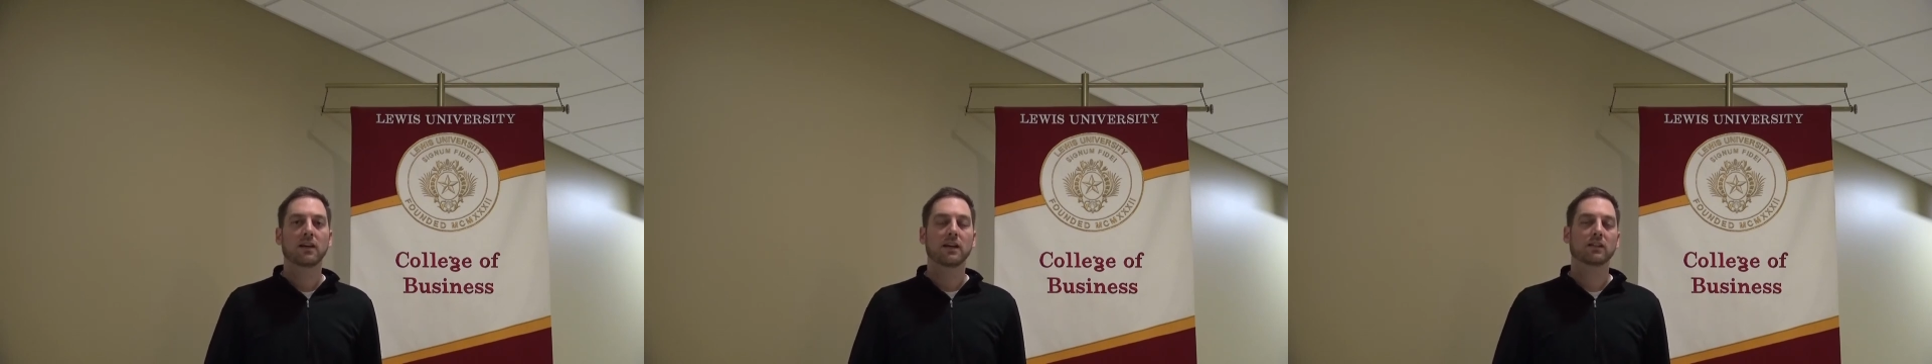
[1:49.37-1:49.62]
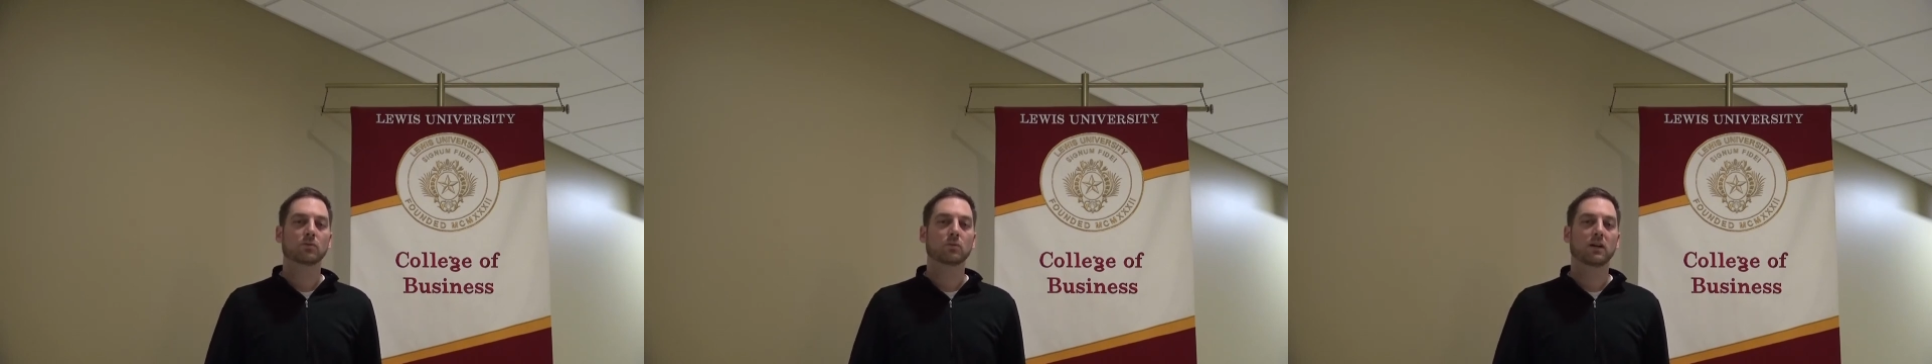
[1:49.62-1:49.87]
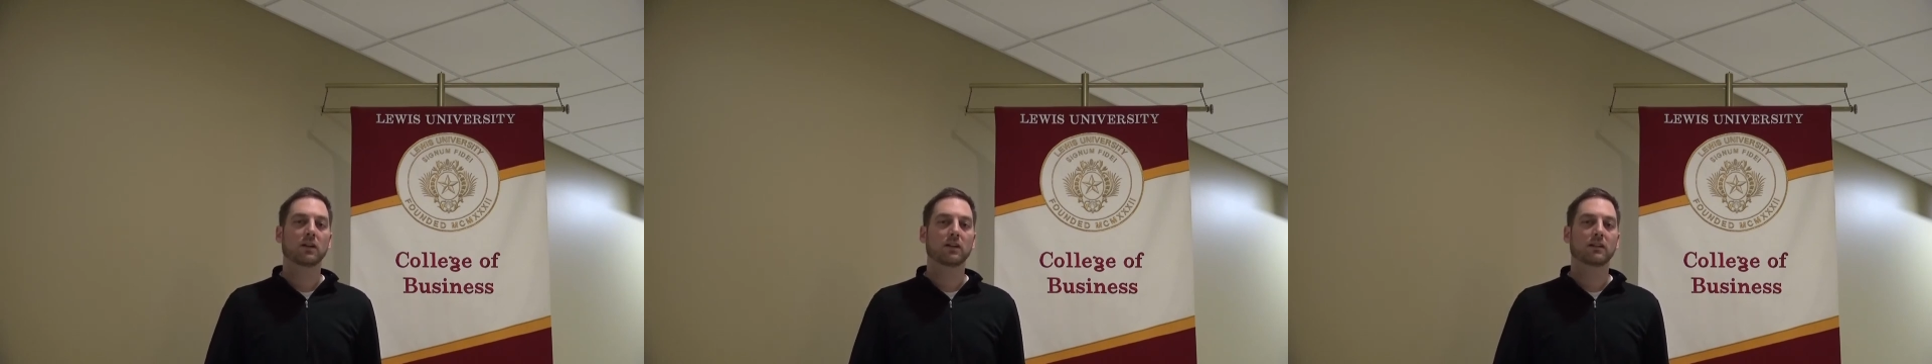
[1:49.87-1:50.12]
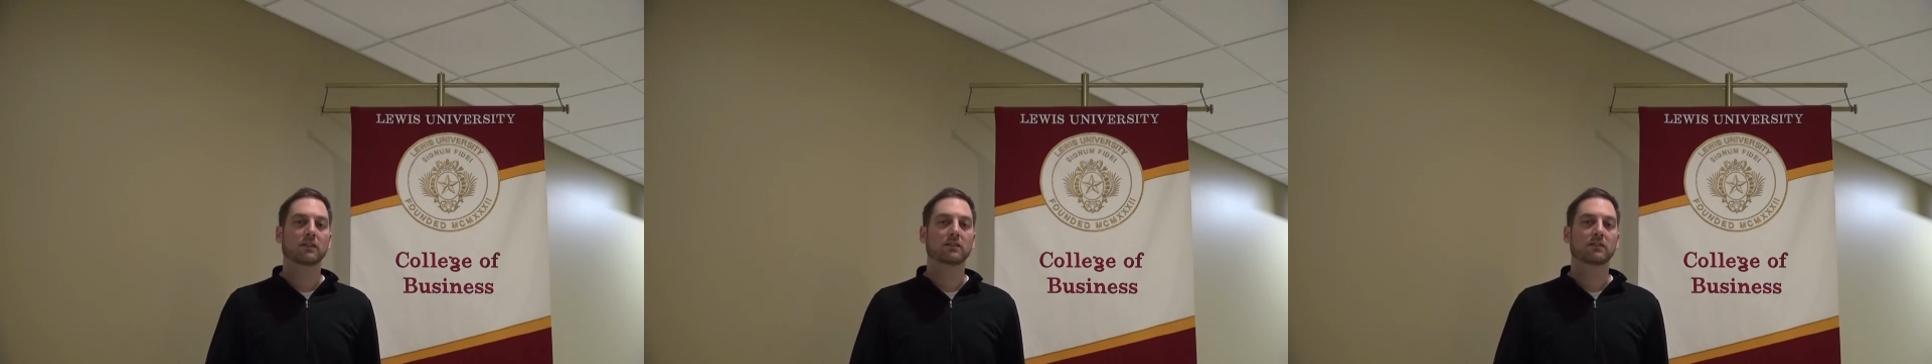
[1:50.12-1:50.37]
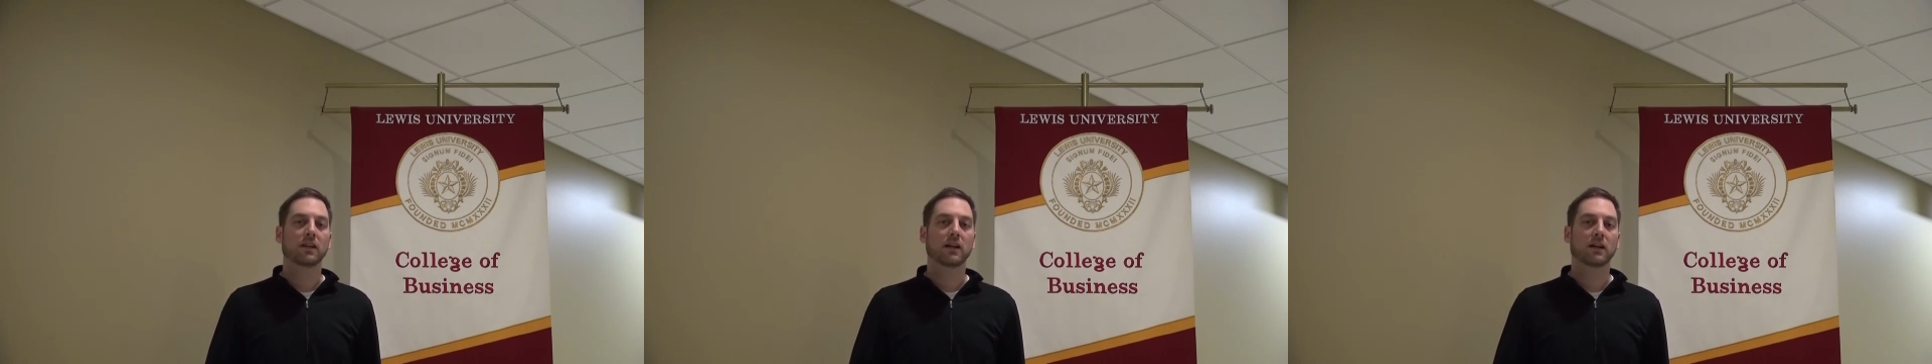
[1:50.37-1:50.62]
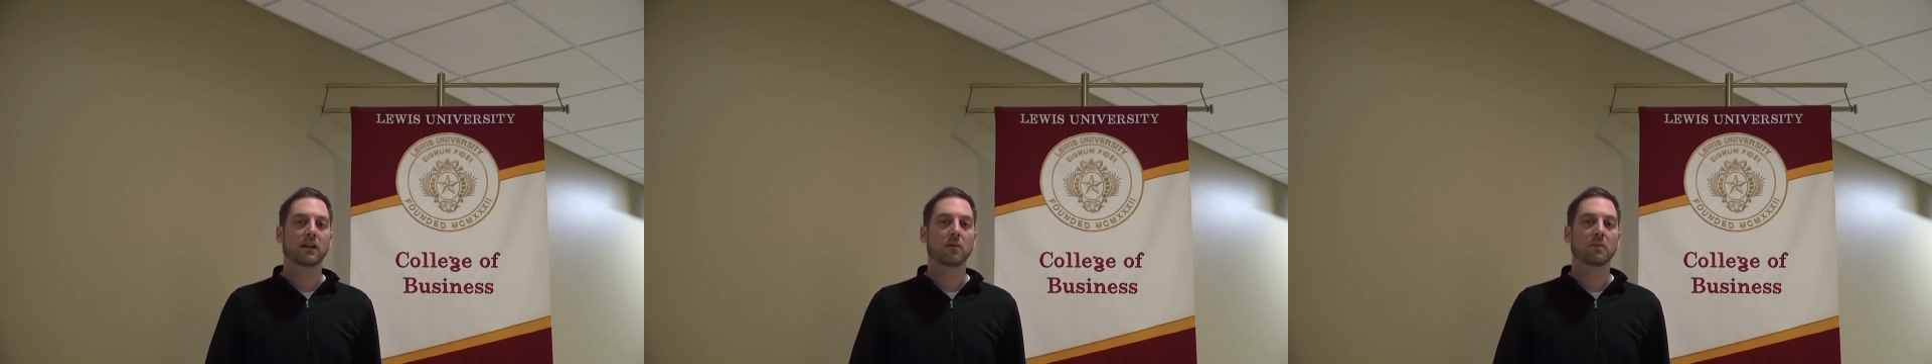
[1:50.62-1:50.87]
as well as
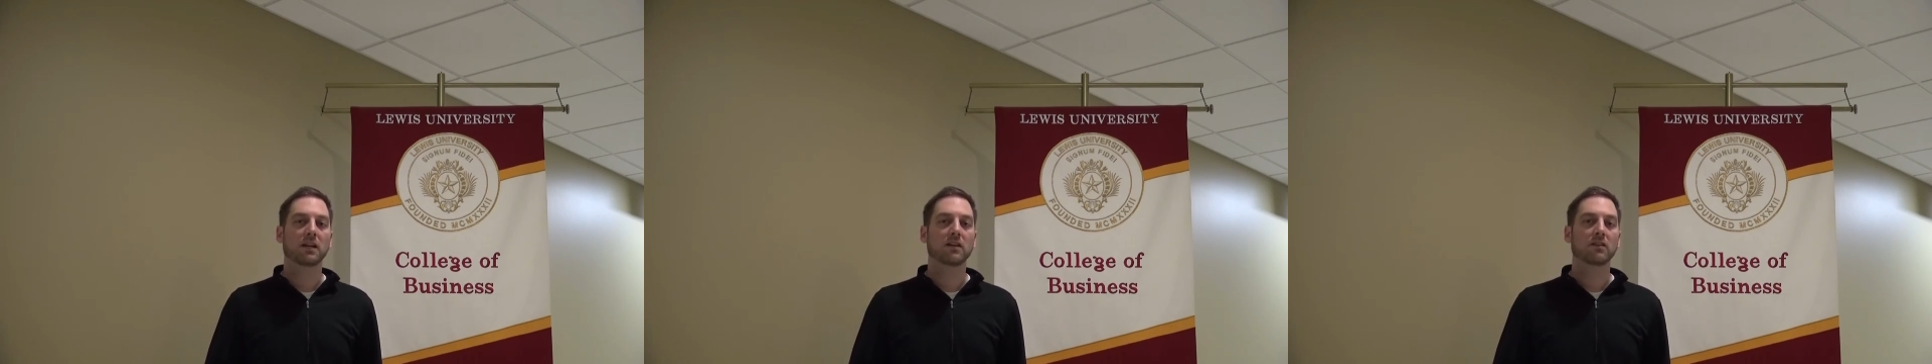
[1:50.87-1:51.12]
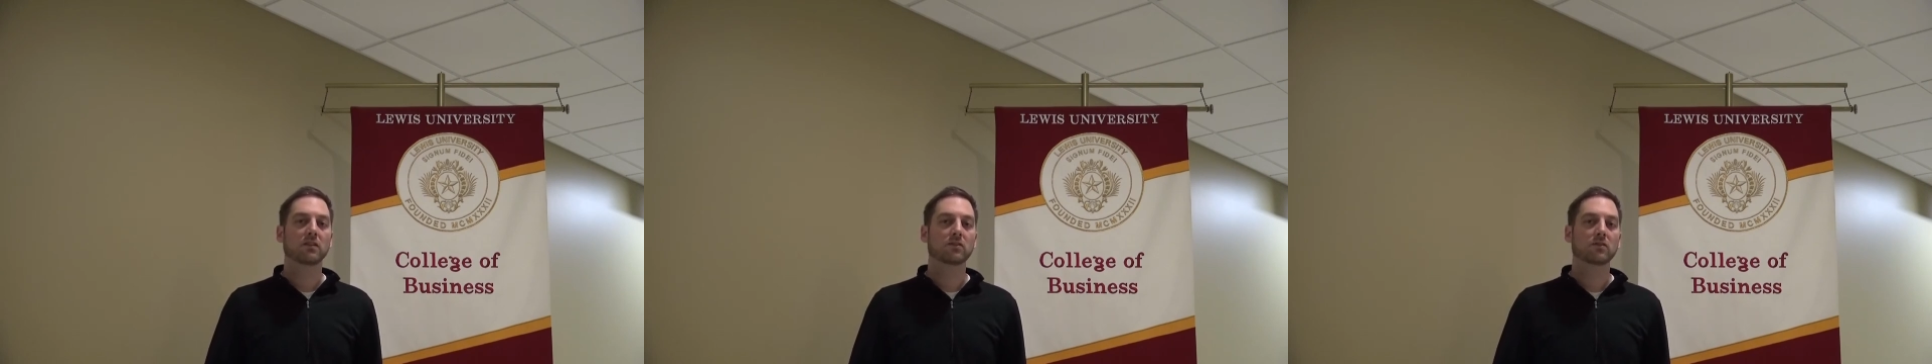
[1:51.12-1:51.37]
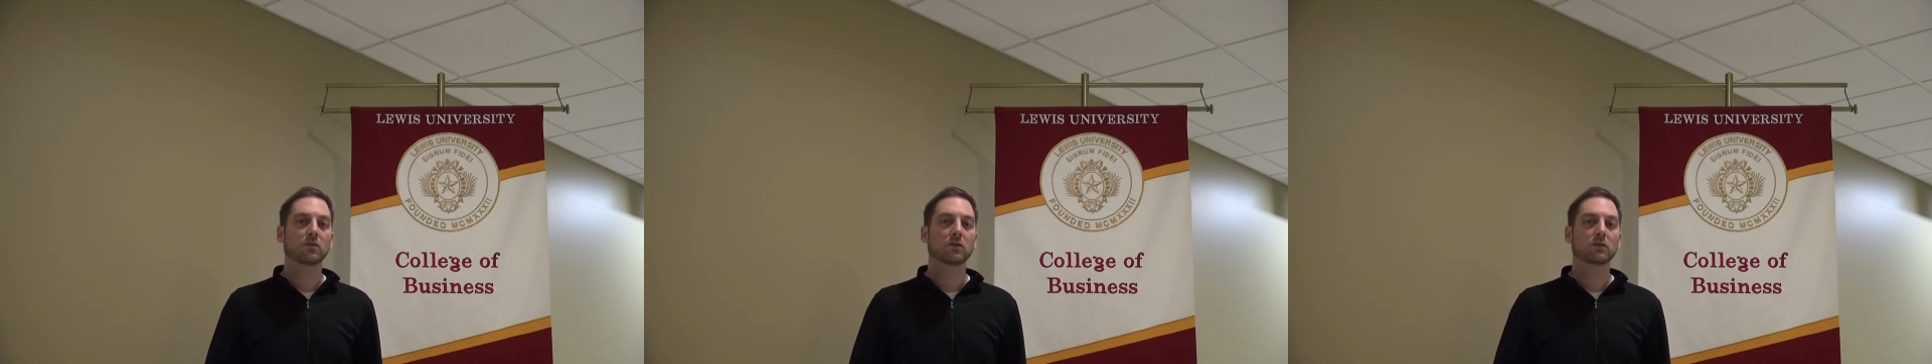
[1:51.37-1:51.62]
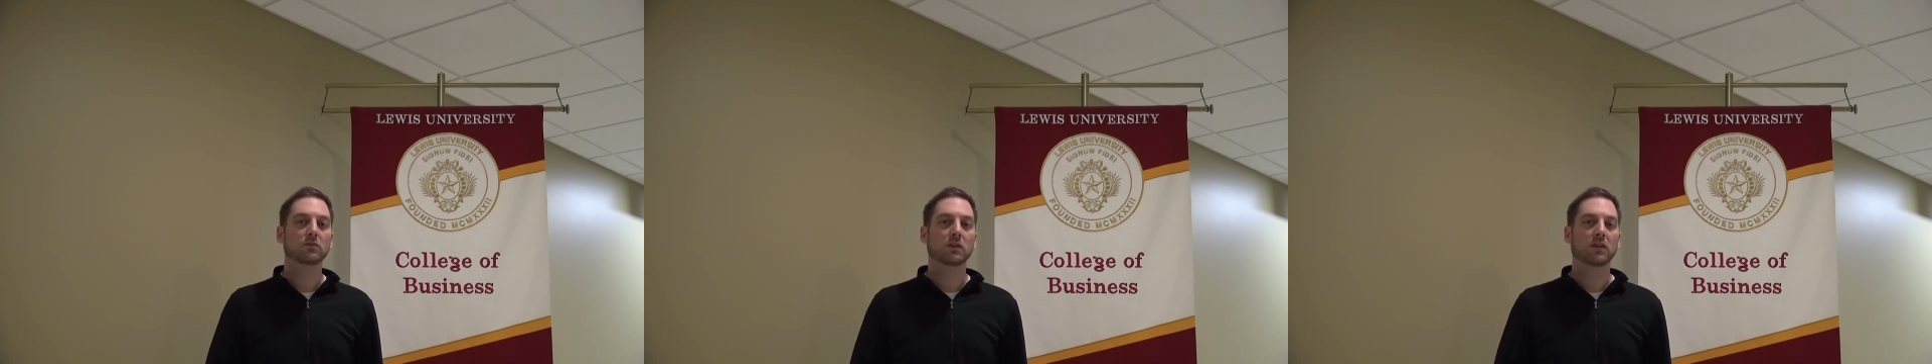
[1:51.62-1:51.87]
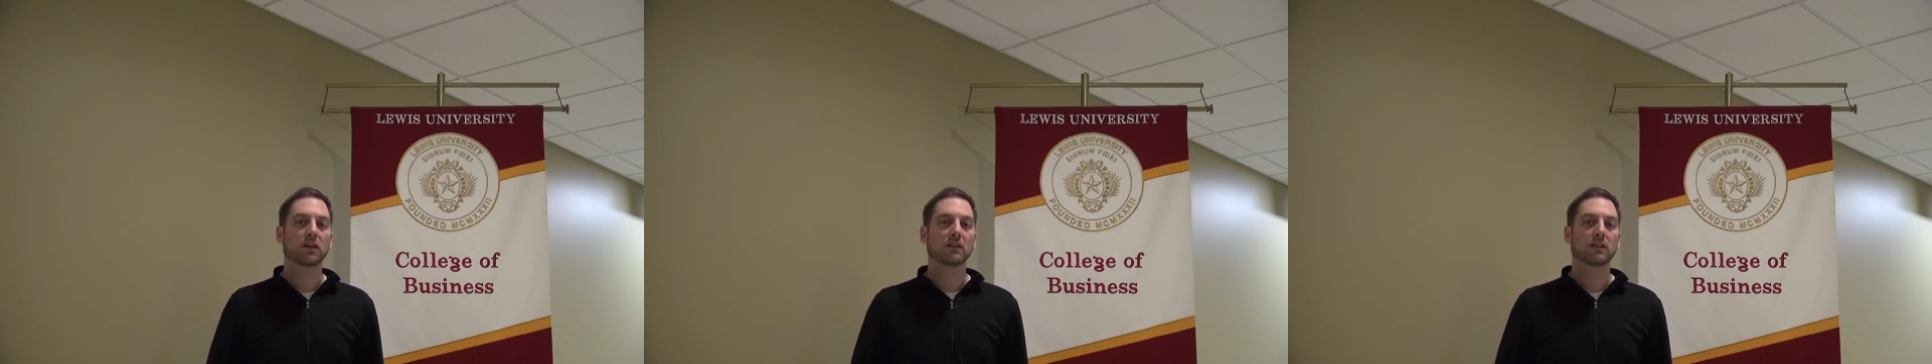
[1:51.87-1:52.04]
uh, coming into the schools with